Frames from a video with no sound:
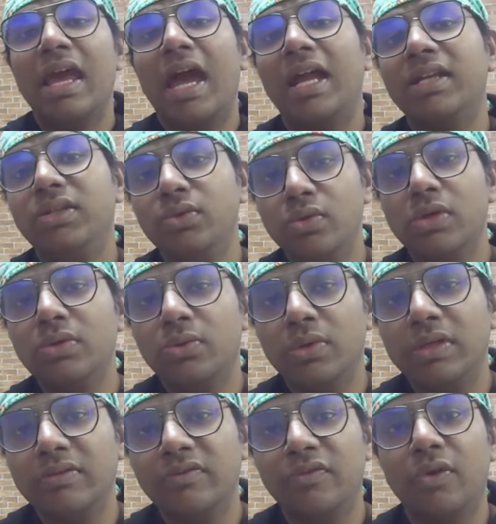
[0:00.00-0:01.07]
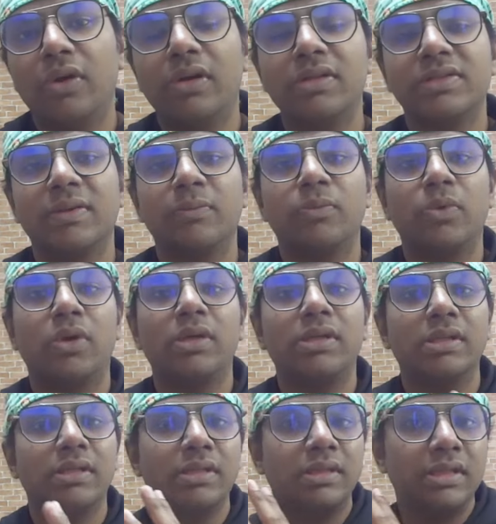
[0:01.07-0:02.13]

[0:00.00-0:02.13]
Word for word: and you are going for somewhat